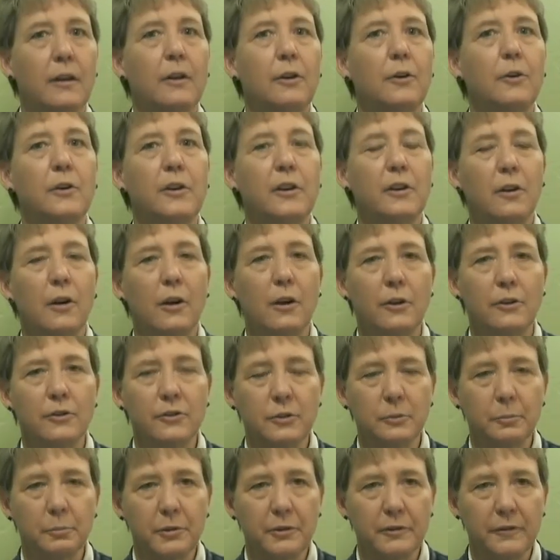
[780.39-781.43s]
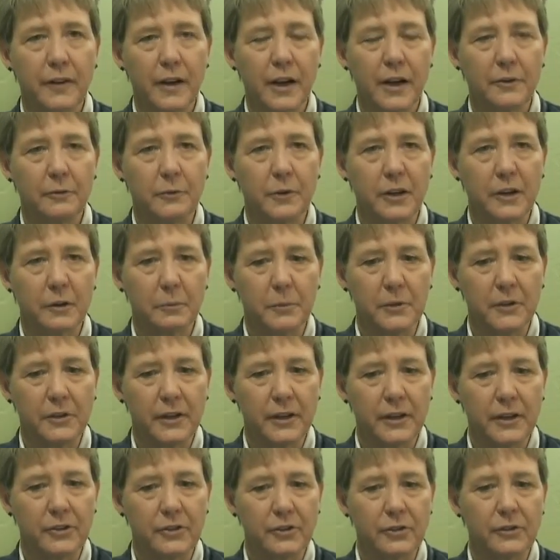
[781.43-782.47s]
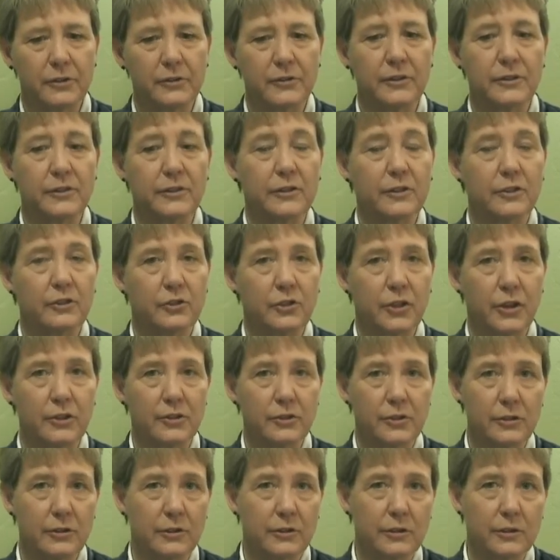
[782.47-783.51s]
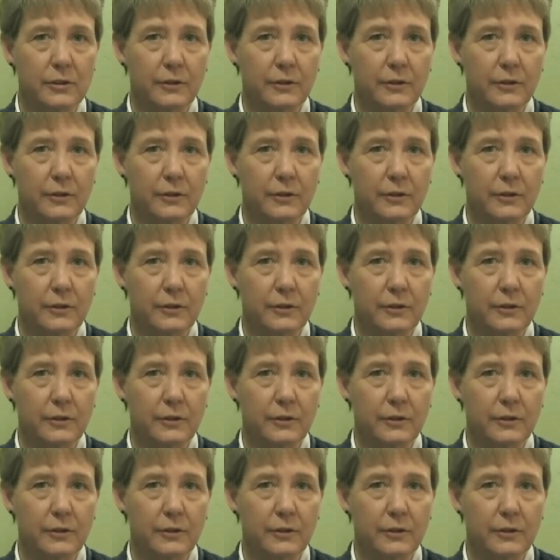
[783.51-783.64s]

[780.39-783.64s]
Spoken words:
who could also provide recommendations and suggestions